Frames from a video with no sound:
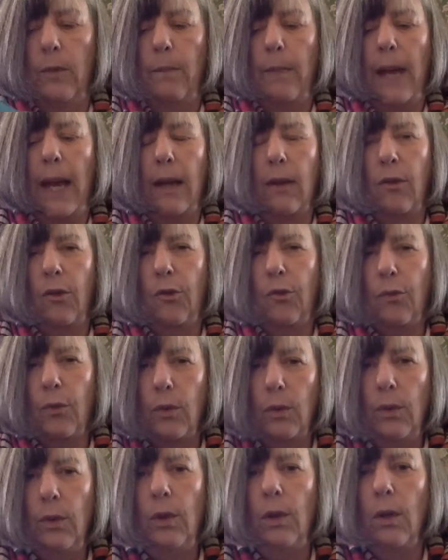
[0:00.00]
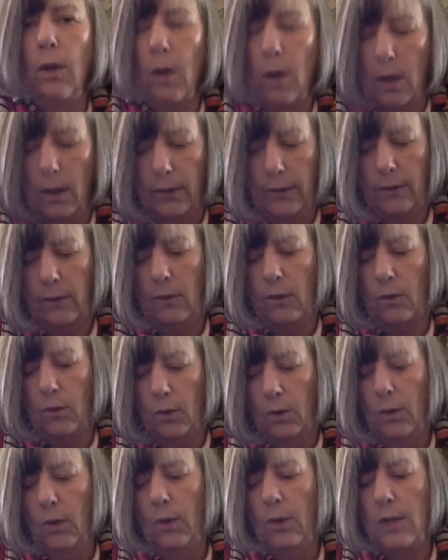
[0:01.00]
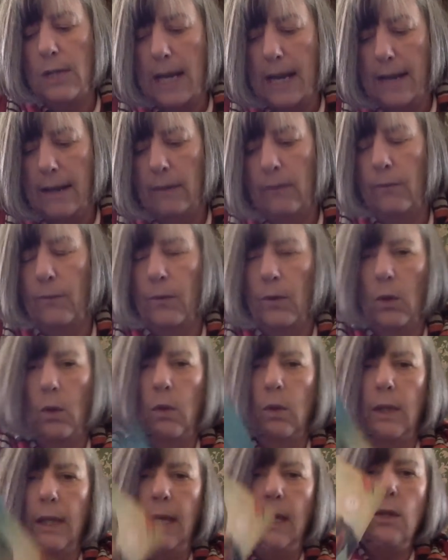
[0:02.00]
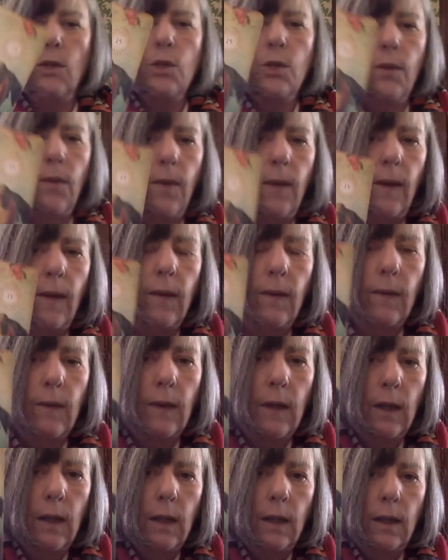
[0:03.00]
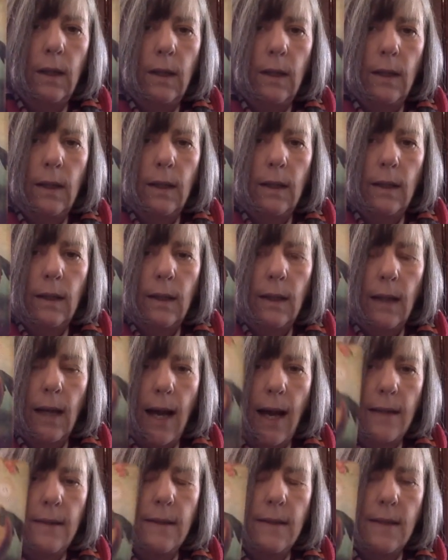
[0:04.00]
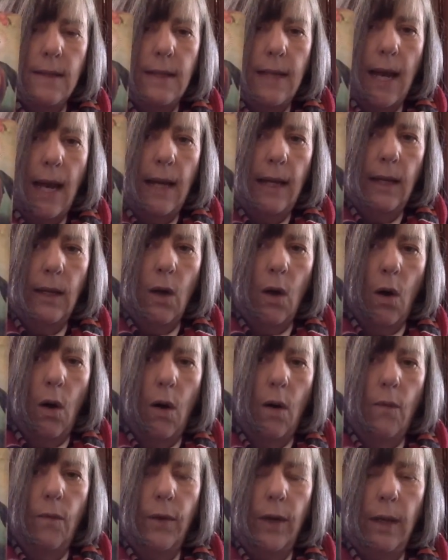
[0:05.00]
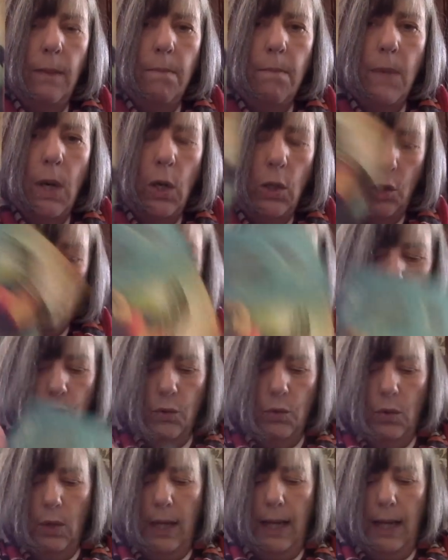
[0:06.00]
back through loss through downfall into this understanding of emotional